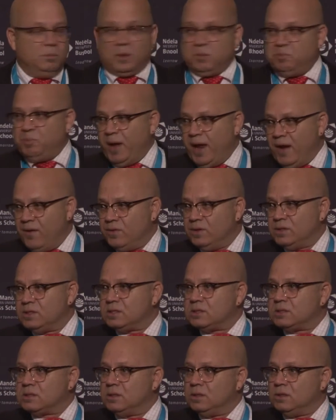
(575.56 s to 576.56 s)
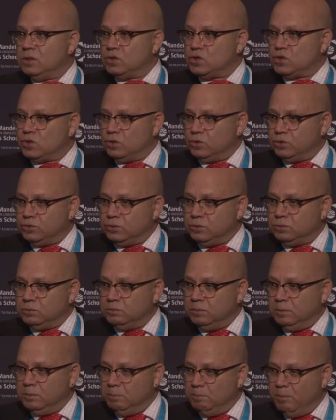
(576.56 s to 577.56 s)
but parents should
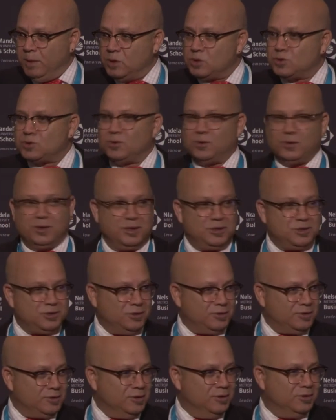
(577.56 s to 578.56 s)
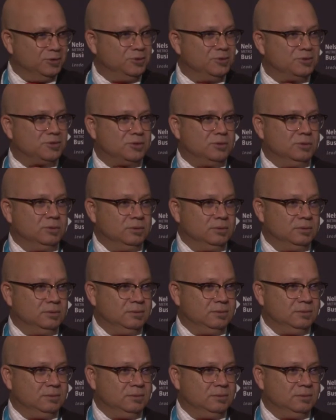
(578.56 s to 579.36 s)
make sure their children go to school.